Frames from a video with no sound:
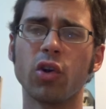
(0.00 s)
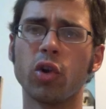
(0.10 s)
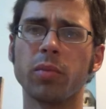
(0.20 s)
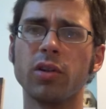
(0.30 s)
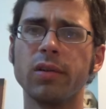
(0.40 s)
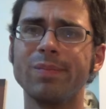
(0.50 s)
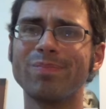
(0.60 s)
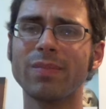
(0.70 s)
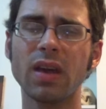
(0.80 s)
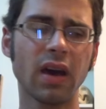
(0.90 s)
herbal
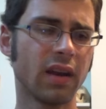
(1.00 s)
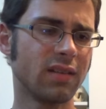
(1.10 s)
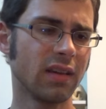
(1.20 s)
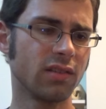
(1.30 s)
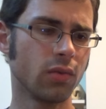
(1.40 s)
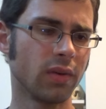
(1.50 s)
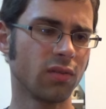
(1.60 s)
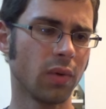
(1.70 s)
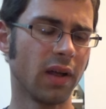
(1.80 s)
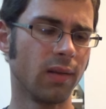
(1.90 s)
kind of taste to it
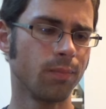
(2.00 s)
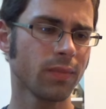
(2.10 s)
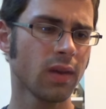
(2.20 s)
as well.